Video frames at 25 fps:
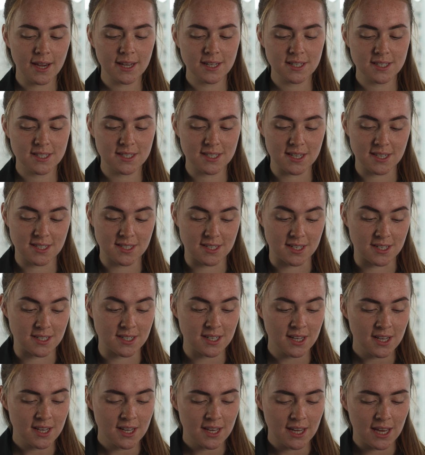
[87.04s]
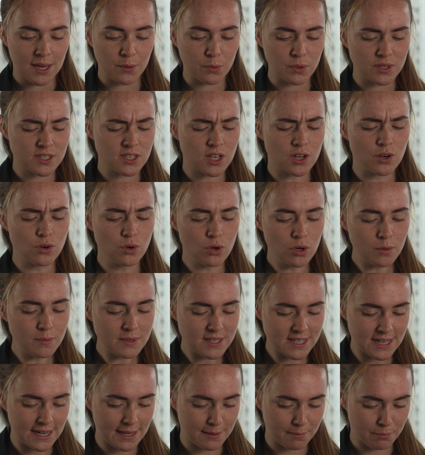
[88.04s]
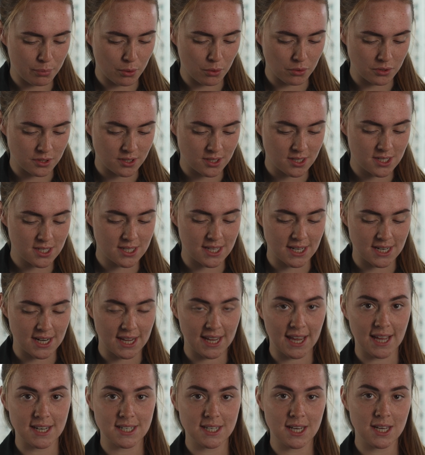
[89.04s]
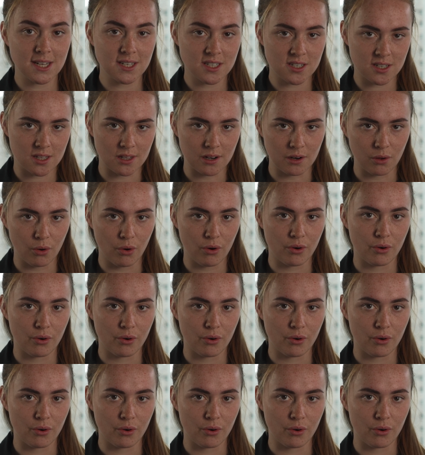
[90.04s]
insisted it was enormously important that I get into the law